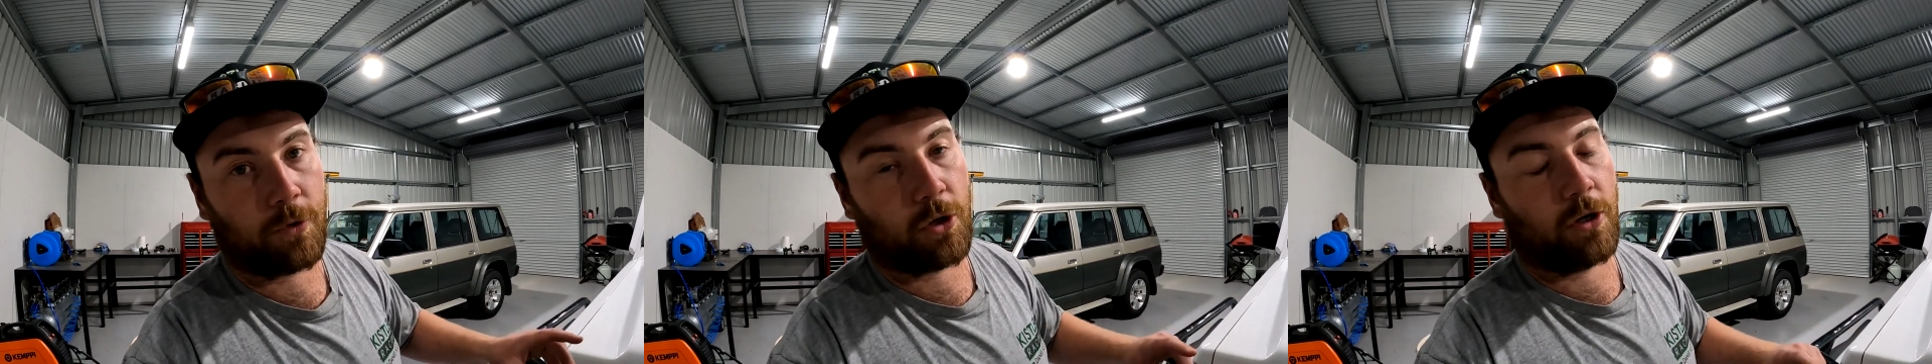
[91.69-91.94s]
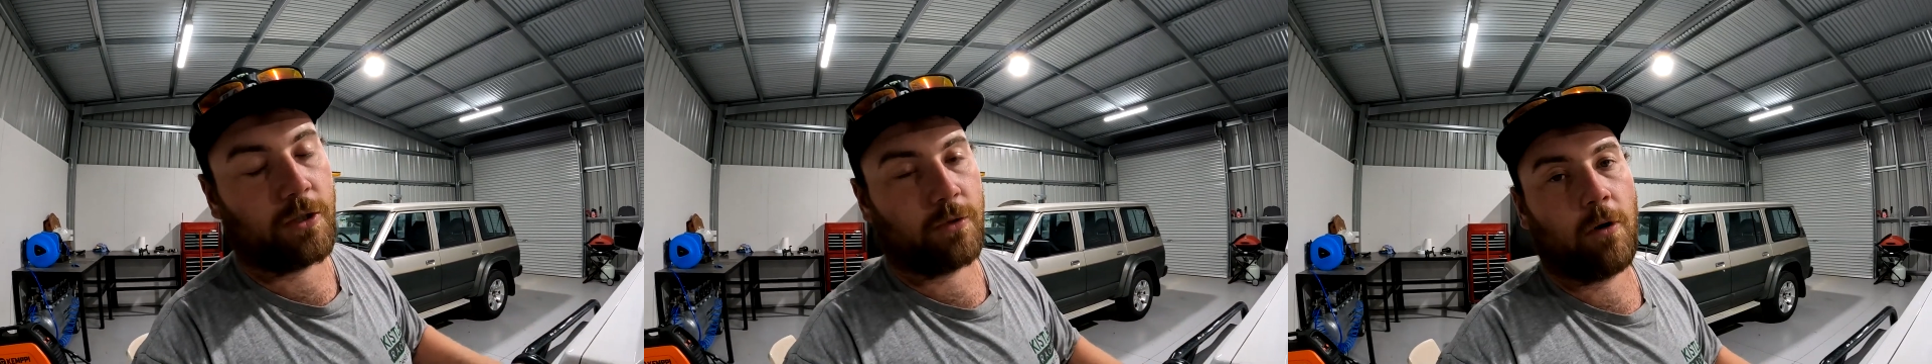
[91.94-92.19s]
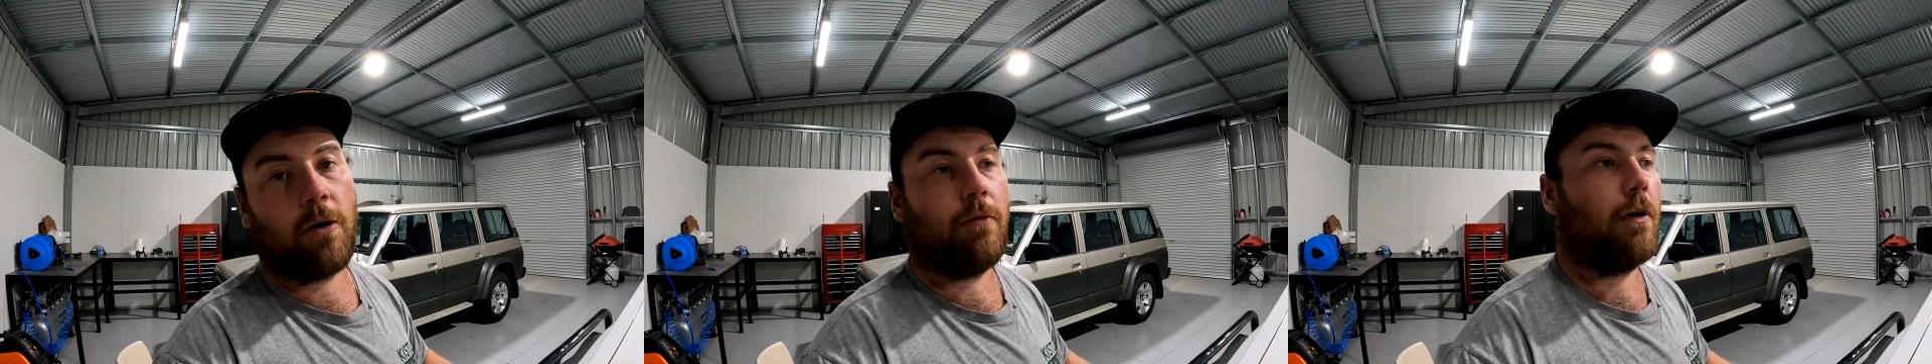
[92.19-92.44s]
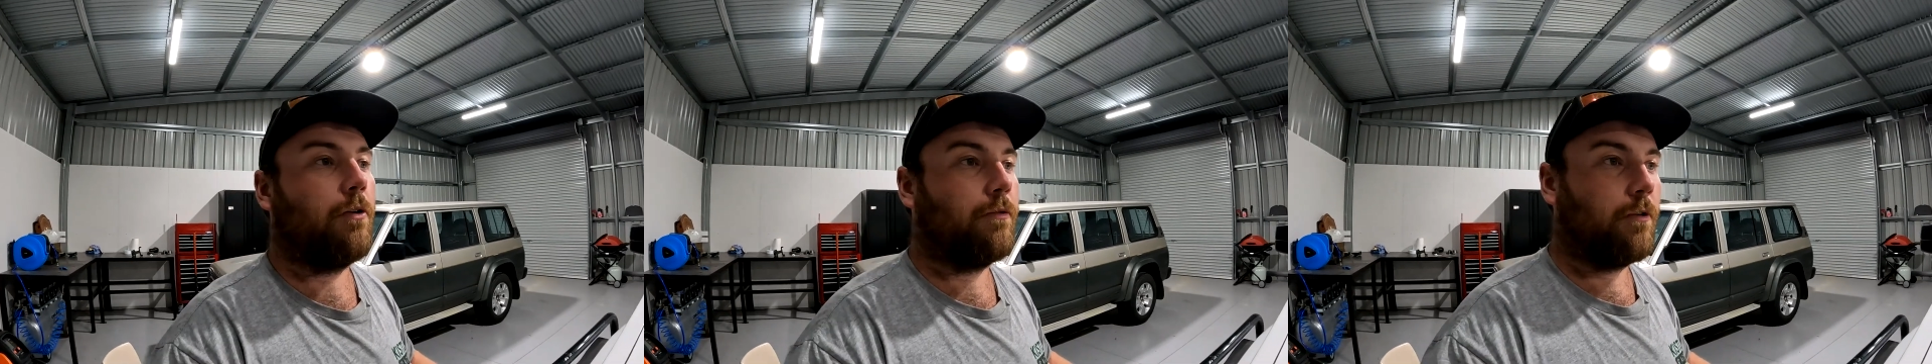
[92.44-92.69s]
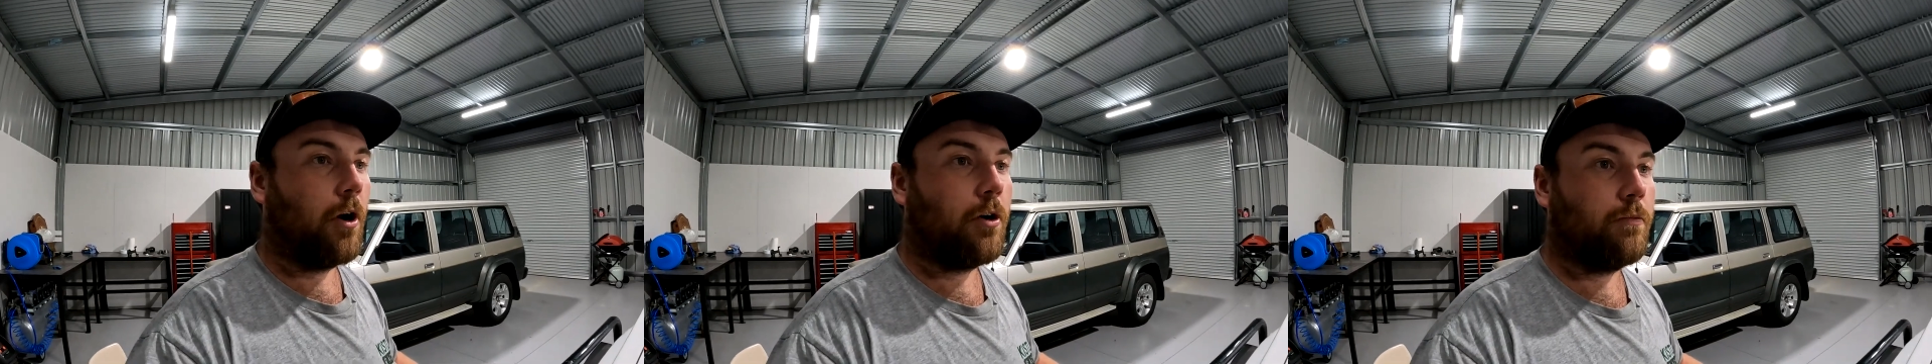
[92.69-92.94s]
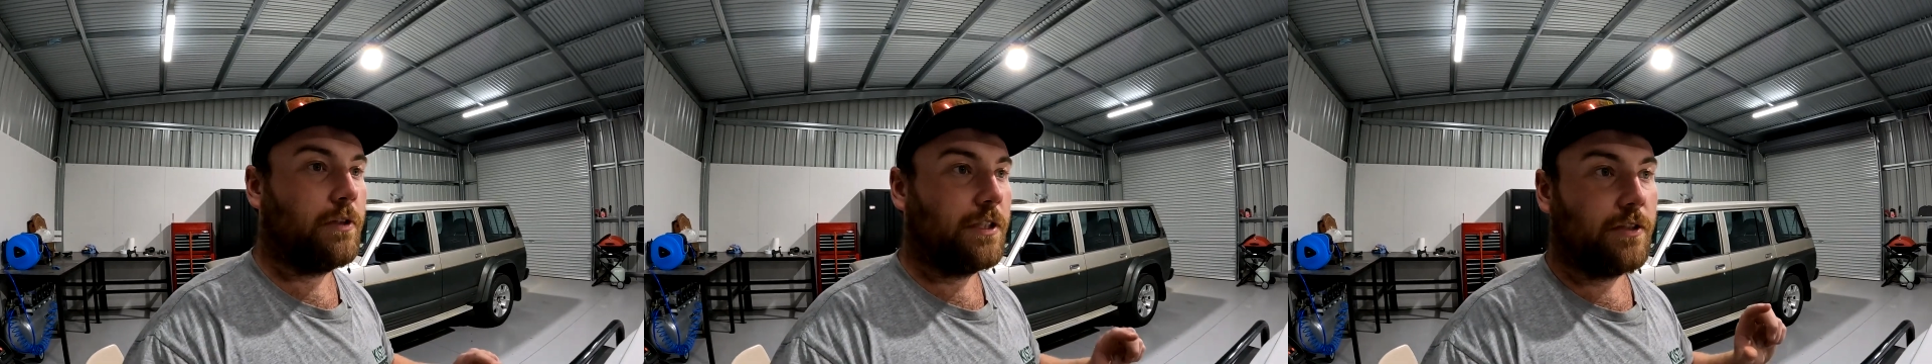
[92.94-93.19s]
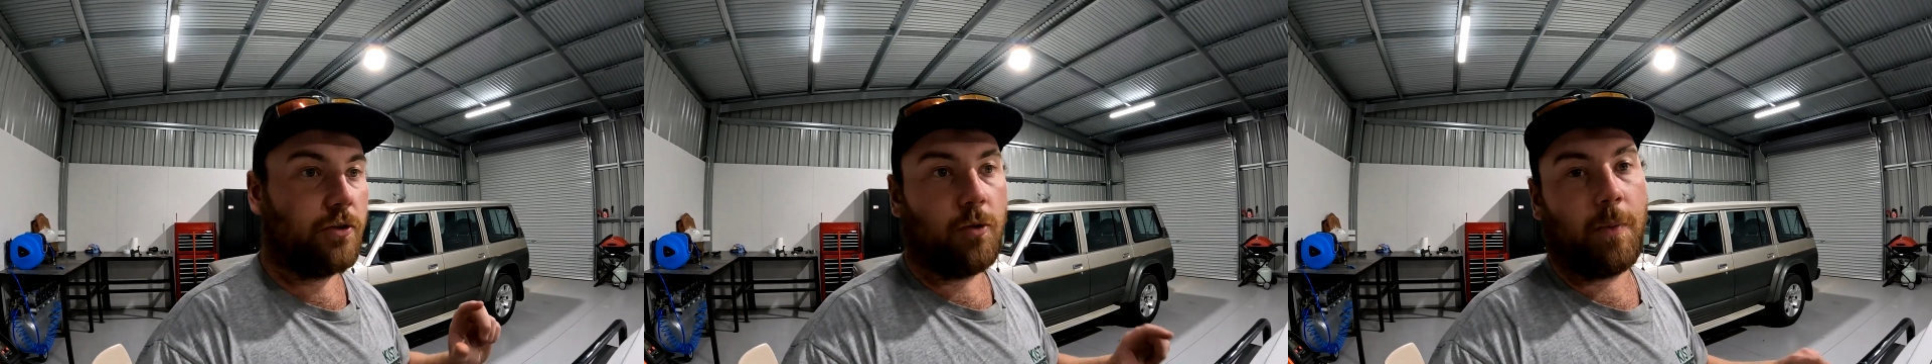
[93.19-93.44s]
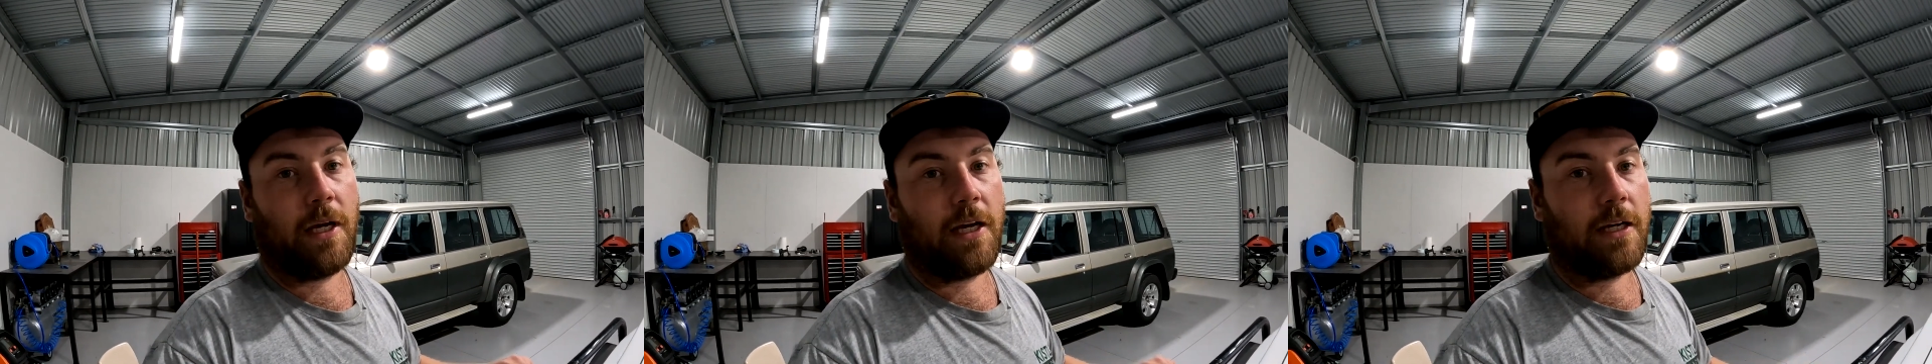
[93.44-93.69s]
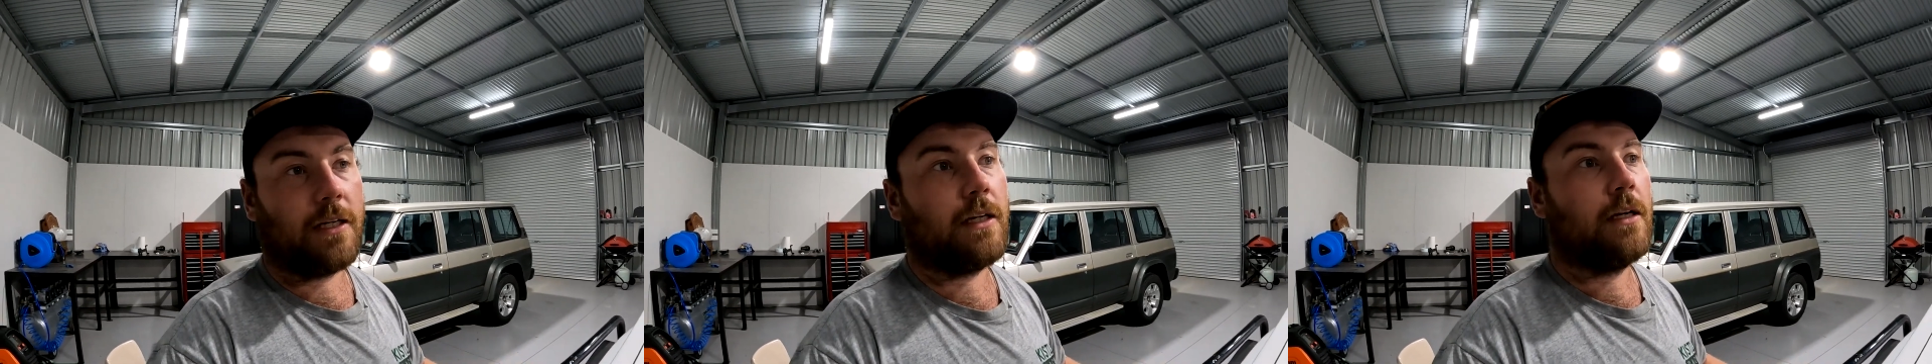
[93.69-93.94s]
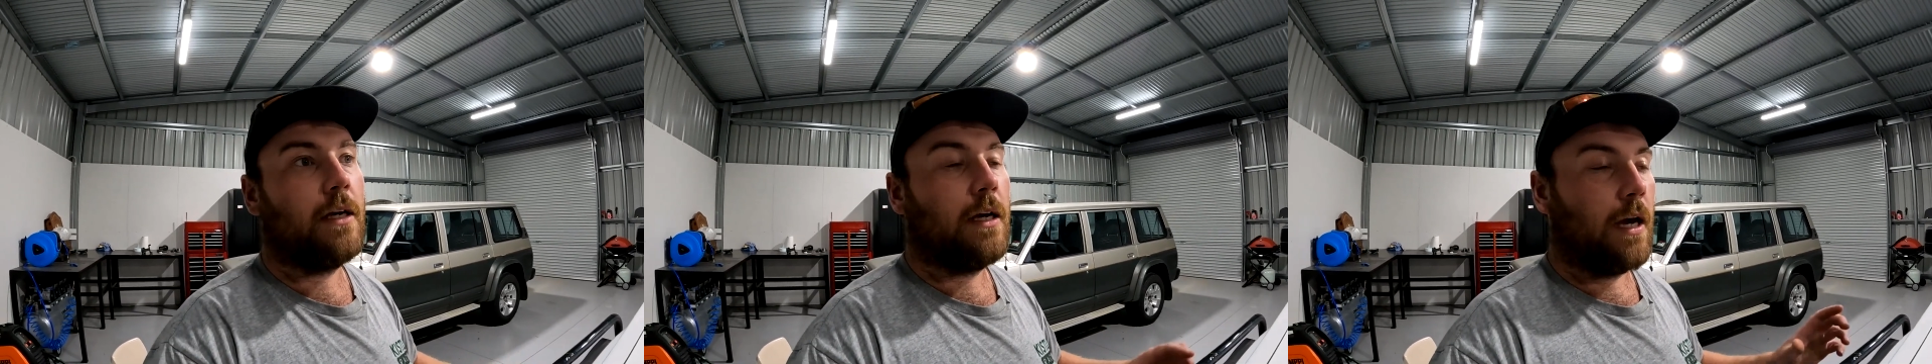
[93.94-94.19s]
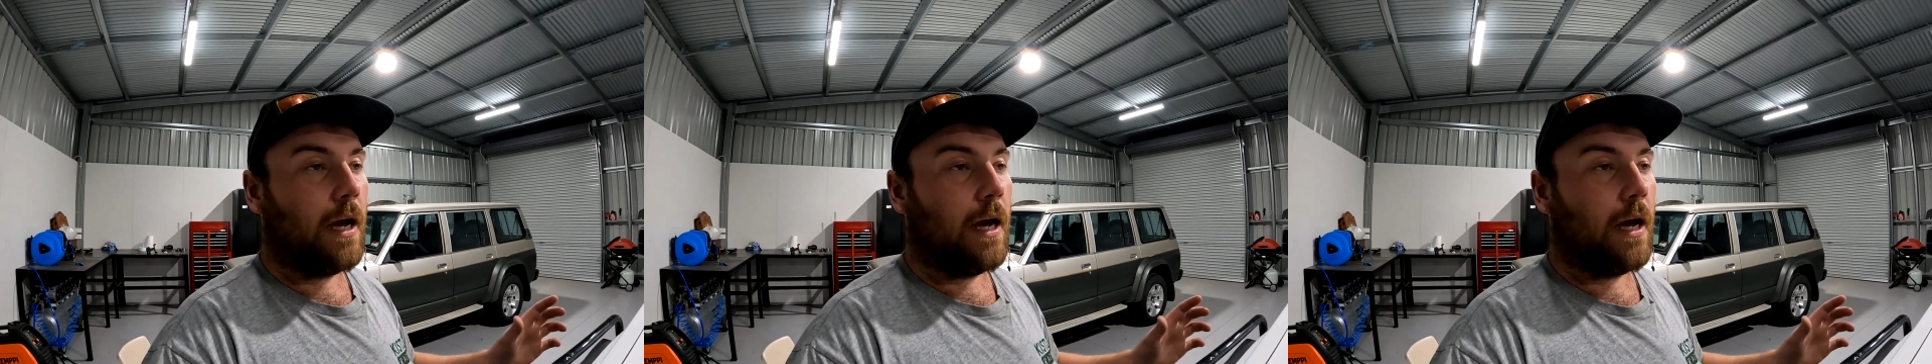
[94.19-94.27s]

the guys at Roadrunner Off-Road, which is super handy.